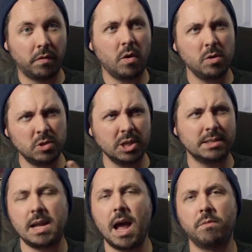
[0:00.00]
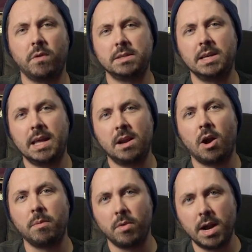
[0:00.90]
So it was just time for us to
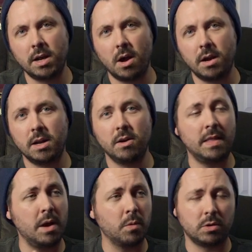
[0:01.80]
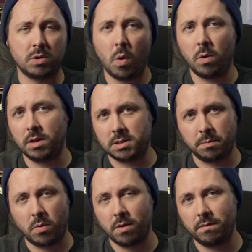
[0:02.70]
get our branding on here, and they were totally
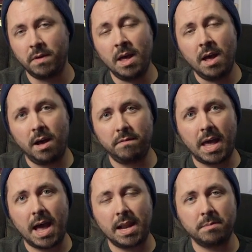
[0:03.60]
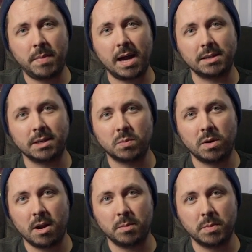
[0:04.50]
supportive of that and backed us
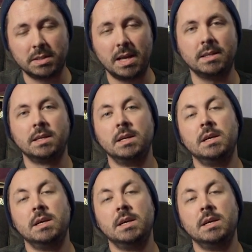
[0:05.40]
100%.